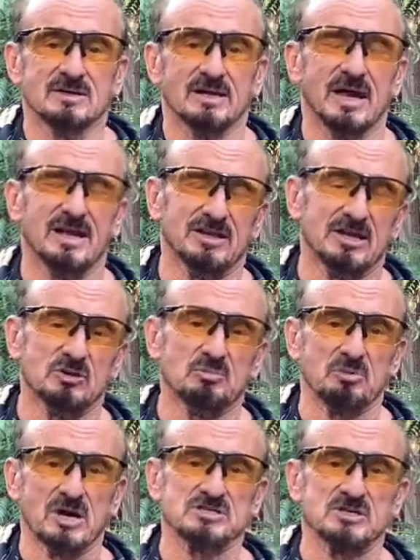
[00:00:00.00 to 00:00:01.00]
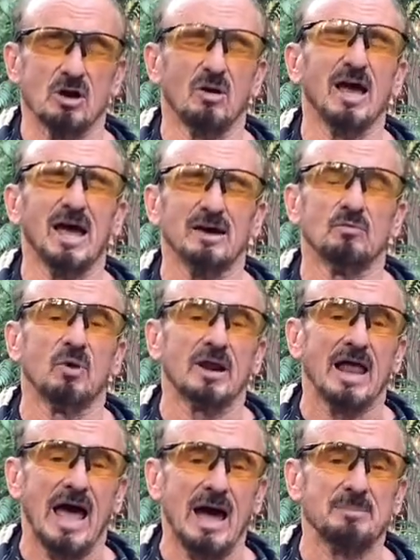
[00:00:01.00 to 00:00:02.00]
and then you press go, and what'll
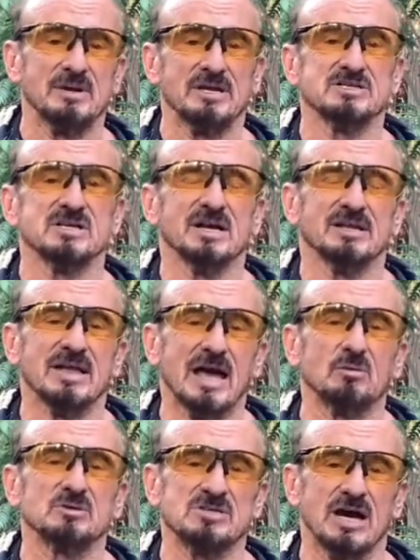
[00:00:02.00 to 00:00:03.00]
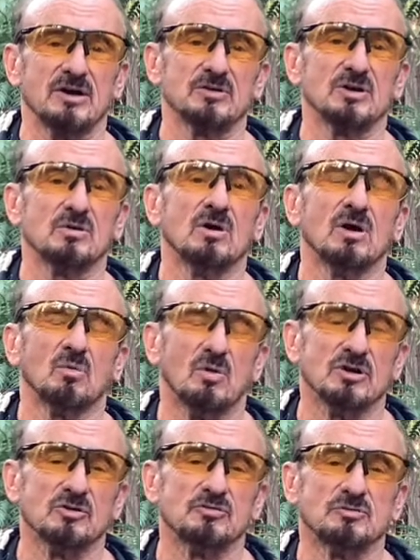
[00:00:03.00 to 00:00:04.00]
happen is they will tell you when
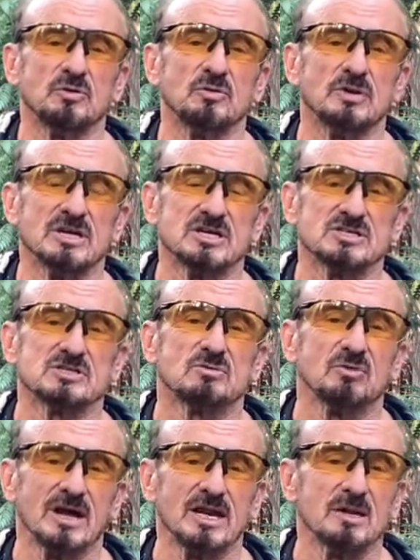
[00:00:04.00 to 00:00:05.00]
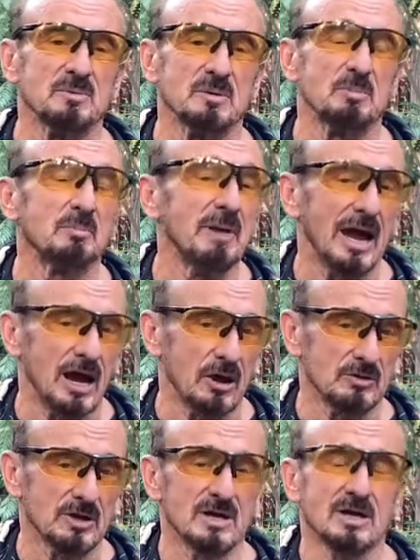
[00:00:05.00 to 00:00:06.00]
your food is ready to be prepared.
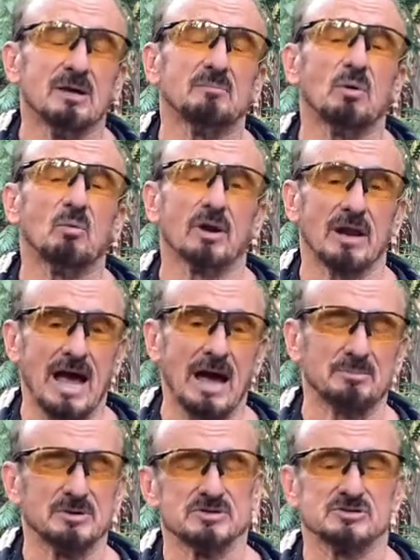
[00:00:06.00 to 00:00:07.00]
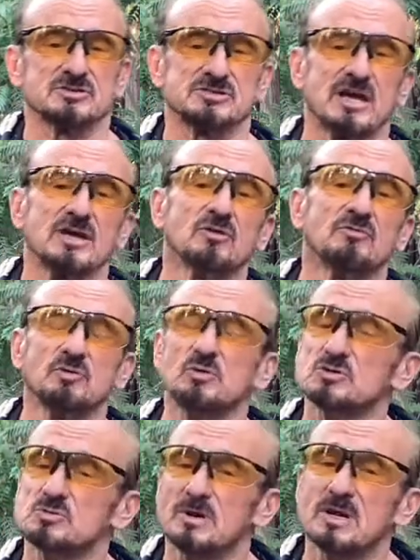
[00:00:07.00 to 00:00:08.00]
But what'll happen is they'll say, your food
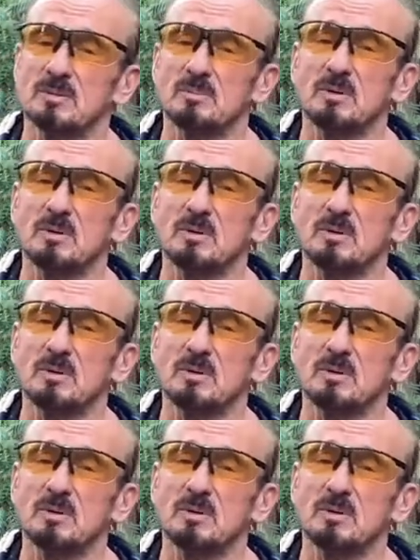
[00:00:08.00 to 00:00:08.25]
is ready to be